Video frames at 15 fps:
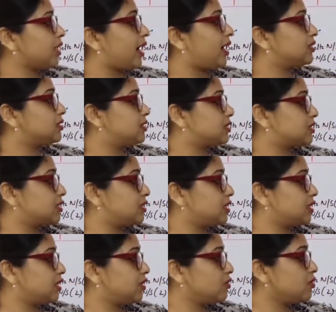and 60
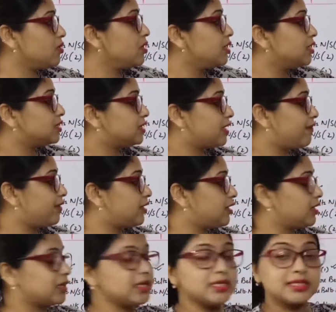degree to 70
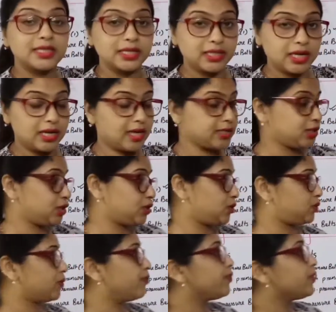degree southern latitude.